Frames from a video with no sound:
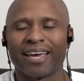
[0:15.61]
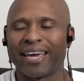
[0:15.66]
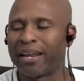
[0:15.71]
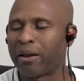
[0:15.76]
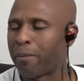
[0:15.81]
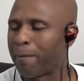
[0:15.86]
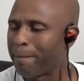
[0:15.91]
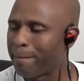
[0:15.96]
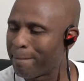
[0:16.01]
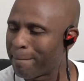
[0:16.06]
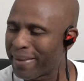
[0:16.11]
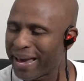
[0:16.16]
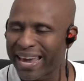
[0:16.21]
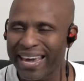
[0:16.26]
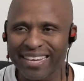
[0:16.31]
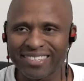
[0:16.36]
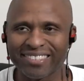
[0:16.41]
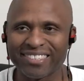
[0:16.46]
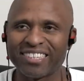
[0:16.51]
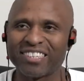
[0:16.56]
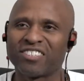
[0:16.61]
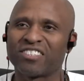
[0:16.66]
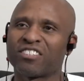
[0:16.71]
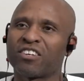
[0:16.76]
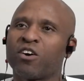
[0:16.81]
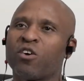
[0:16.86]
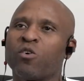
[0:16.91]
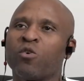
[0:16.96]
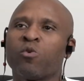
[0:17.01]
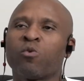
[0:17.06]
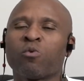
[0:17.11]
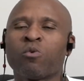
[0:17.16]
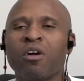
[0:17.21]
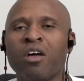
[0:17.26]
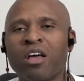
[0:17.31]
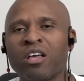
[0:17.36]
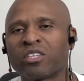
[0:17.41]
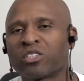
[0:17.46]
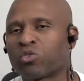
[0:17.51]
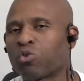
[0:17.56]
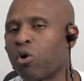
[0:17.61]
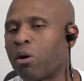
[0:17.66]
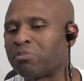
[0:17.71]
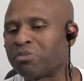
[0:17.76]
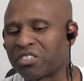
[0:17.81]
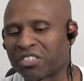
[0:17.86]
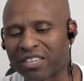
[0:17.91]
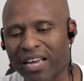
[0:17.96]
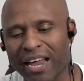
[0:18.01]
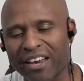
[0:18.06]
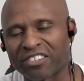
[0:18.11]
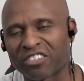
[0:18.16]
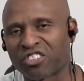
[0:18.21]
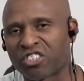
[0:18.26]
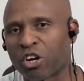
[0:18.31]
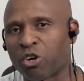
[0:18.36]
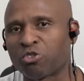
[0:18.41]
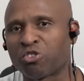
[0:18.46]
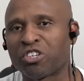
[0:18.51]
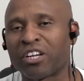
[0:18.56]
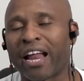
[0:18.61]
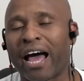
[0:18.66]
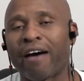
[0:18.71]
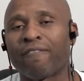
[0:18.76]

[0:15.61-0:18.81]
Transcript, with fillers: An amazing song, so I'm just kind of searching.